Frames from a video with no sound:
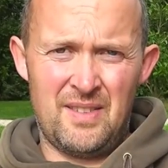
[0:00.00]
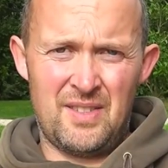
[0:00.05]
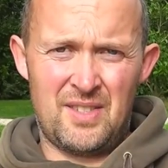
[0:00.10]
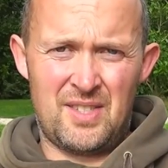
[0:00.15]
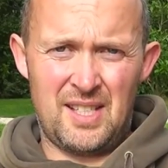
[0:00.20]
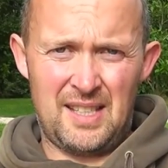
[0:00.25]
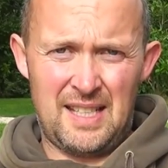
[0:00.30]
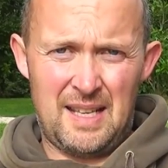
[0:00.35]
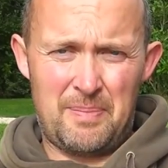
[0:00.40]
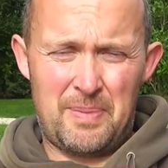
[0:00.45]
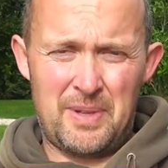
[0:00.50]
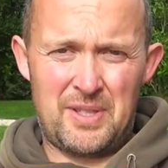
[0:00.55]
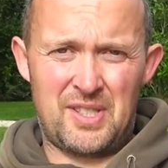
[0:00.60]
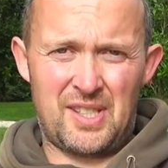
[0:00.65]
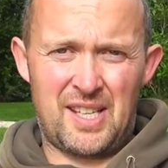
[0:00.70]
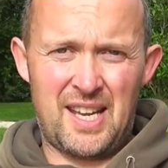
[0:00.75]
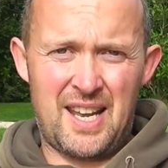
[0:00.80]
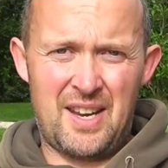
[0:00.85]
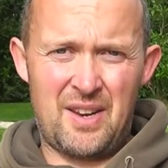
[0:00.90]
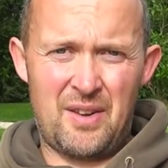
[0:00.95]
Still happy to
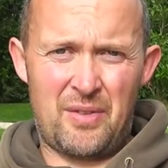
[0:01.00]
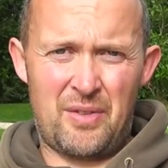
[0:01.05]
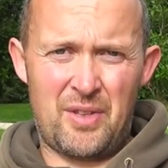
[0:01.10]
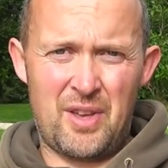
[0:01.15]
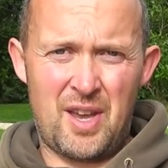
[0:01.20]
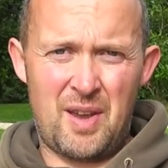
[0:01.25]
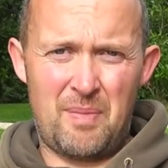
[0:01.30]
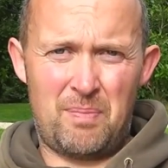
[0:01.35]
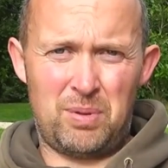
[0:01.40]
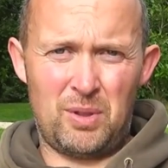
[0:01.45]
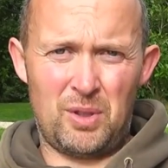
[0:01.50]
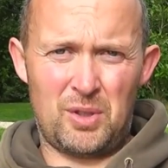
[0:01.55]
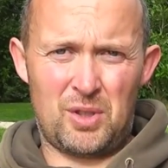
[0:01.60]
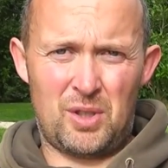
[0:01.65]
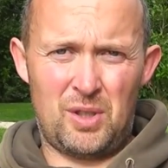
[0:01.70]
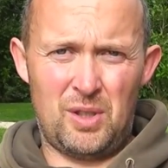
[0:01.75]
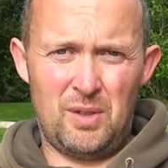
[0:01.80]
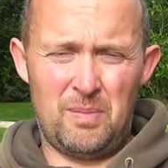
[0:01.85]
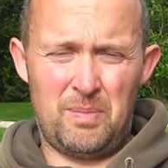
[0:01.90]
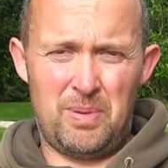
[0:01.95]
get in the 30+
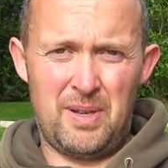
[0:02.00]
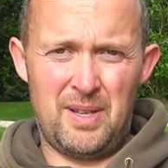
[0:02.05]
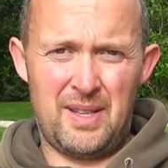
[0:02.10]
club.